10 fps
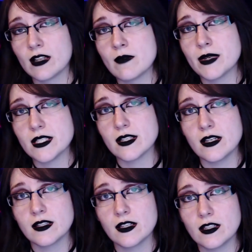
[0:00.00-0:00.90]

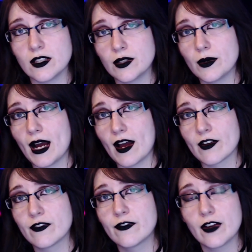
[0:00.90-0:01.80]
NPC that you
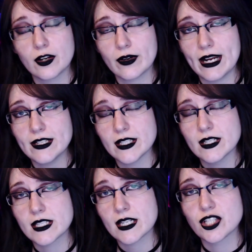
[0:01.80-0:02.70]
have
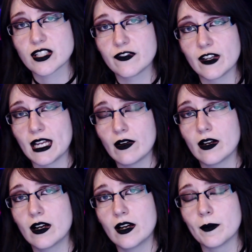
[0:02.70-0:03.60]
created just to fill out
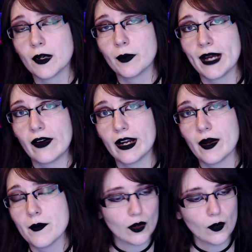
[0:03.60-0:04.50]
a pub area?
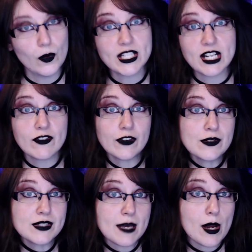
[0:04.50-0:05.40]
Whichever
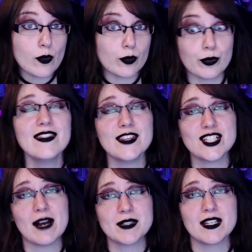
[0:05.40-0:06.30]
floats their boat. This
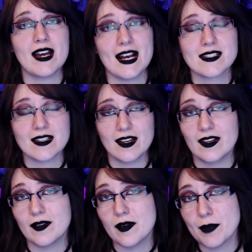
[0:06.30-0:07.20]
chapter has
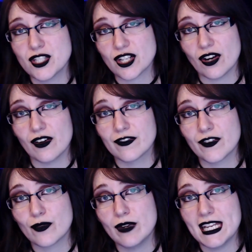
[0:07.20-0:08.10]
a bunch of
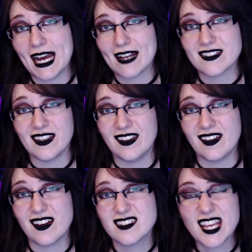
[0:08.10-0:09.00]
really
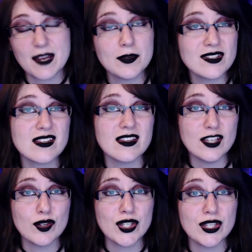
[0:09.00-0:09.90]
handy tables that
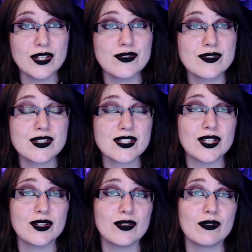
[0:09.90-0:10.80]
you can use
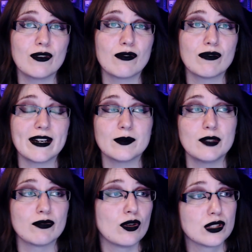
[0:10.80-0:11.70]
to randomly
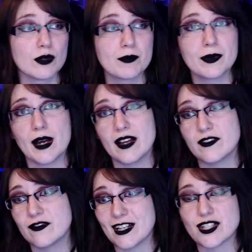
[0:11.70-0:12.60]
roll up
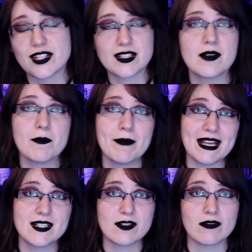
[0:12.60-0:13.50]
adventures
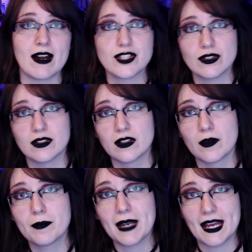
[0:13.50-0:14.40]
based around
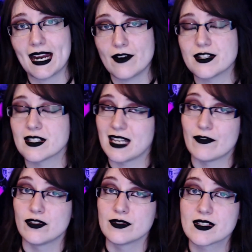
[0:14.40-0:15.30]
your player character's
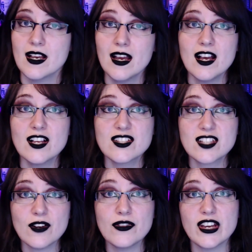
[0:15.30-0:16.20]
levels,
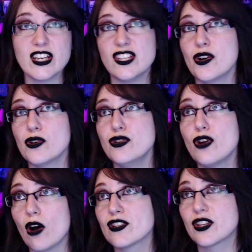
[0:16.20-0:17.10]
so that you're
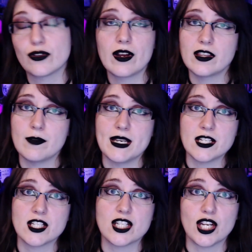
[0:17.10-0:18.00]
not throwing them
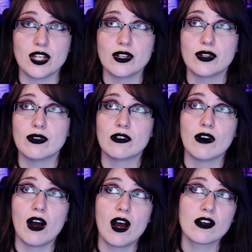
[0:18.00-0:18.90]
into
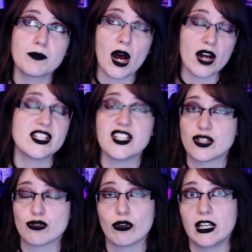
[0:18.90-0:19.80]
party
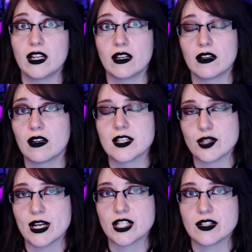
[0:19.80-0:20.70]
destroying
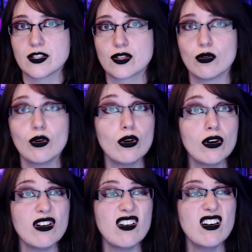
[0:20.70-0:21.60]
situations
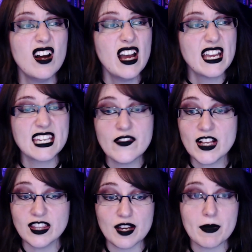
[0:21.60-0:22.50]
or
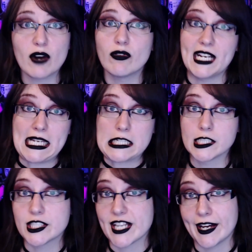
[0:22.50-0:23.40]
giving them a really
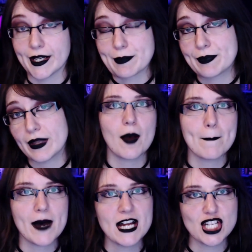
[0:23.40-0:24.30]
good time.
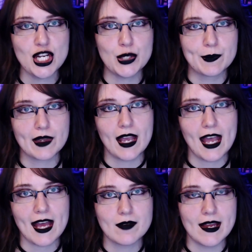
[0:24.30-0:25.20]
Part 2
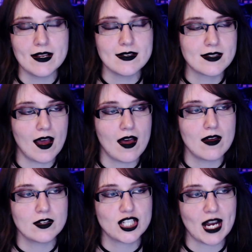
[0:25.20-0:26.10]
is
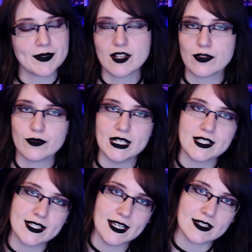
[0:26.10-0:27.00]
chapters 3 to
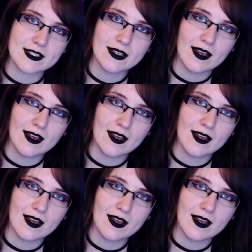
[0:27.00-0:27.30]
6.